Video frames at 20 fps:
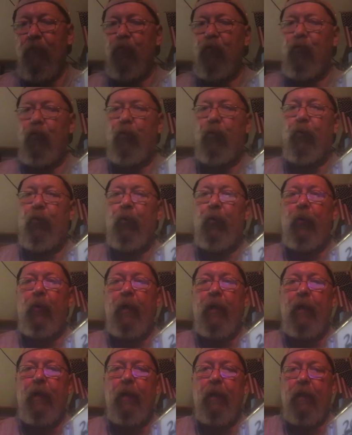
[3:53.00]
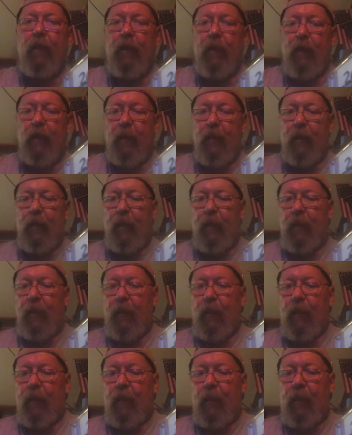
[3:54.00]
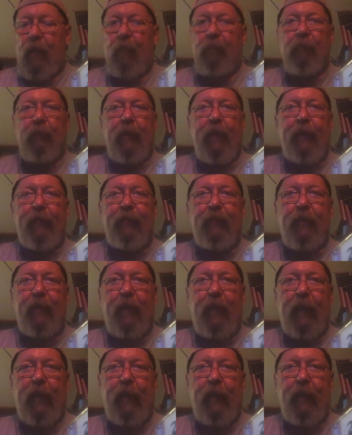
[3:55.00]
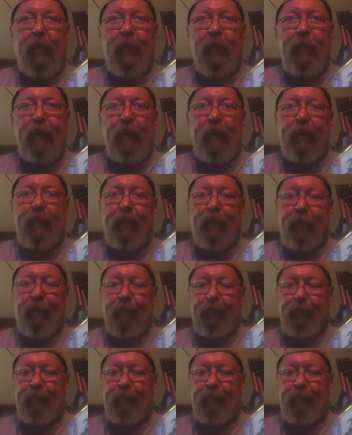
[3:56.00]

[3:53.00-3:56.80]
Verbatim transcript: Ugh. I'm glad she can't hear this.